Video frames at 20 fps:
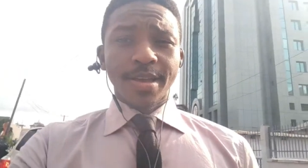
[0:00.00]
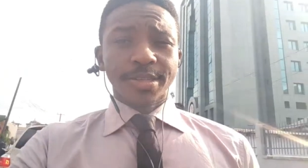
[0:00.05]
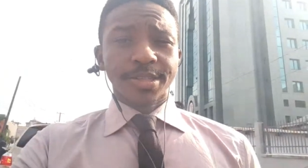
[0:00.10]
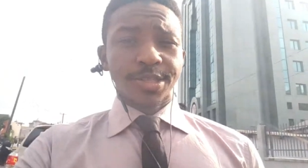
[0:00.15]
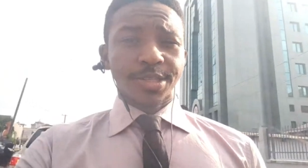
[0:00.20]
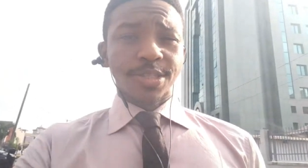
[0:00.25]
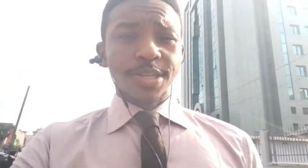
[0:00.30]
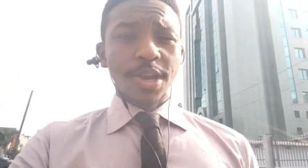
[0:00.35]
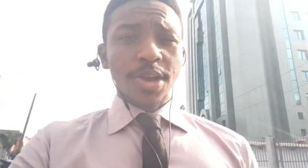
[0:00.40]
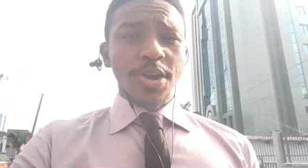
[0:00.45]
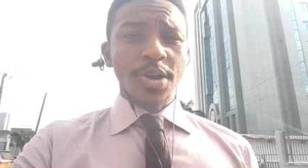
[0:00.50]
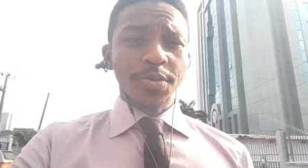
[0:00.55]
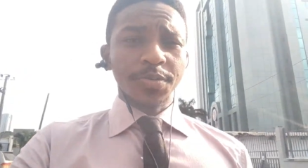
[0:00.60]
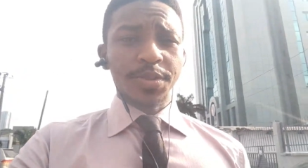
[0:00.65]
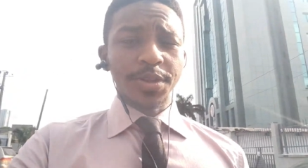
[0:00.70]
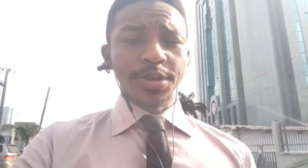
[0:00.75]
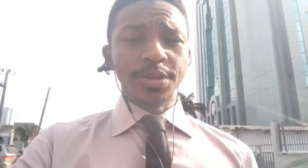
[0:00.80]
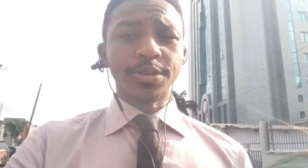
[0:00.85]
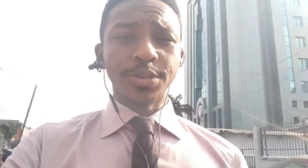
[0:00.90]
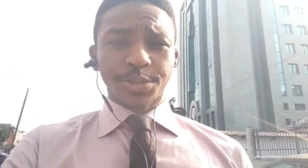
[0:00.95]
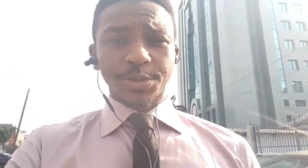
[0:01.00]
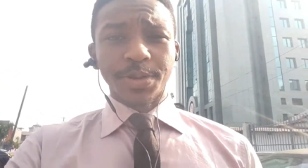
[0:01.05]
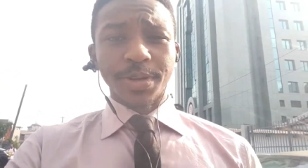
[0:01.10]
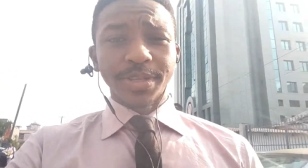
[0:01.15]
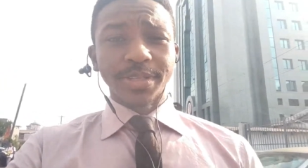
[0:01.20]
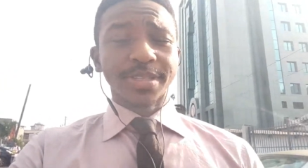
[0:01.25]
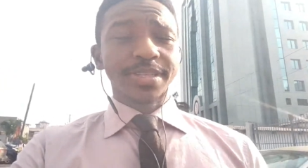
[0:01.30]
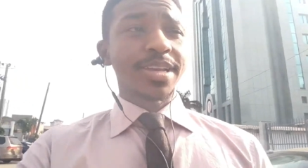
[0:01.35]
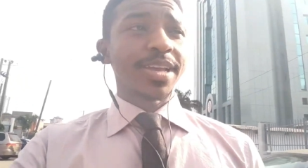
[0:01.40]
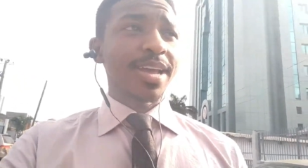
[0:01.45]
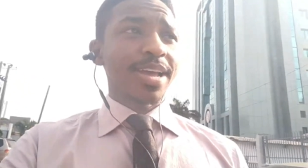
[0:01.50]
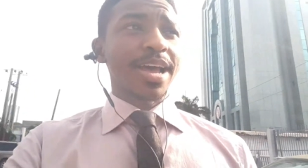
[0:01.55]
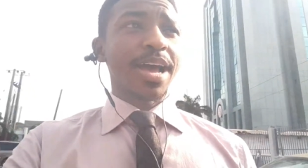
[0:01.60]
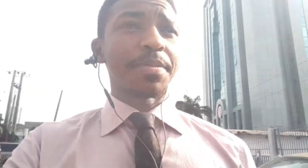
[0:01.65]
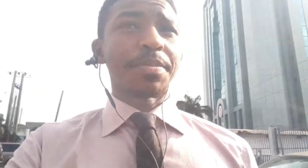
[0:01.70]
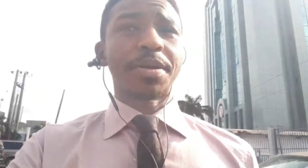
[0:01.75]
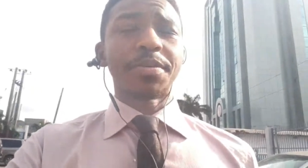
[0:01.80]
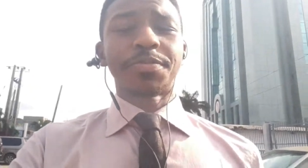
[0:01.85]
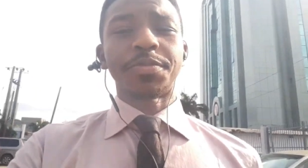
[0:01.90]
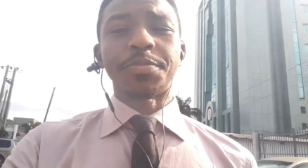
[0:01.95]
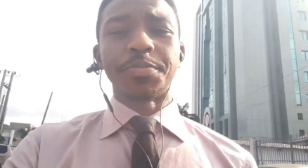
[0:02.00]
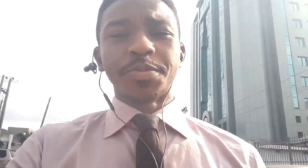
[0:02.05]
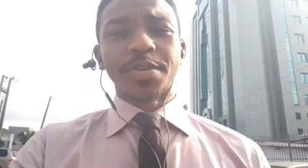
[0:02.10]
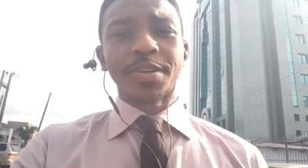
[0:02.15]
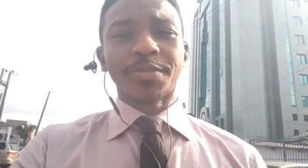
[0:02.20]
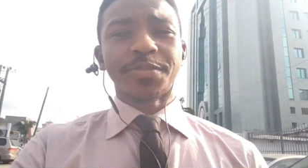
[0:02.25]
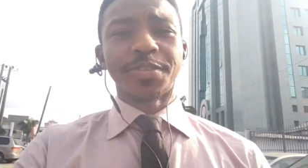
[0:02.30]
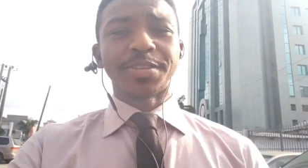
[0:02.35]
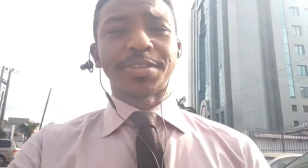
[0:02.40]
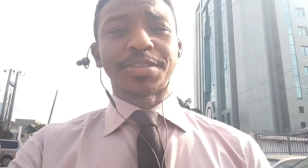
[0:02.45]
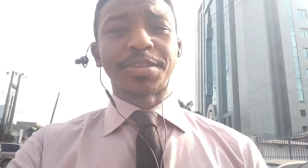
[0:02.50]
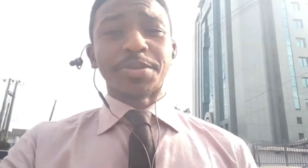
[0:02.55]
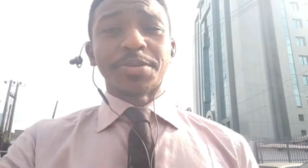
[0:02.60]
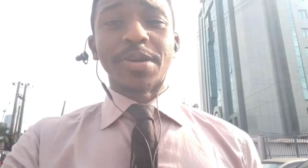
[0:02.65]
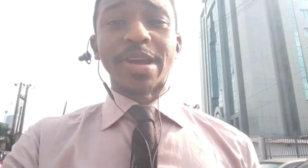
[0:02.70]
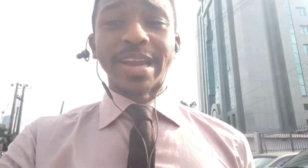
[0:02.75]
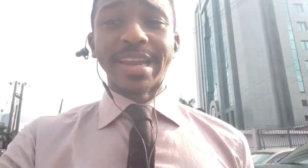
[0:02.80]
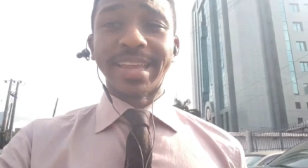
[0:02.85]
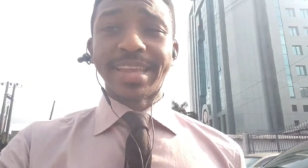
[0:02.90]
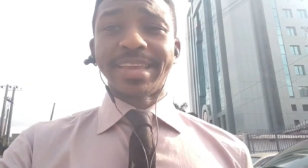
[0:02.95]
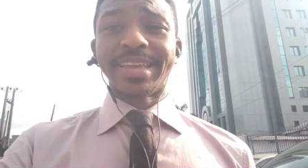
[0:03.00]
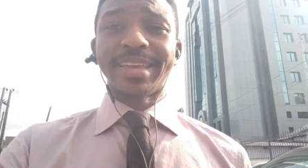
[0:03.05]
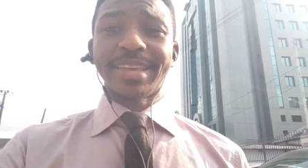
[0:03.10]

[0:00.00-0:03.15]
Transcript: So the usuals. I'm out for breakfast already.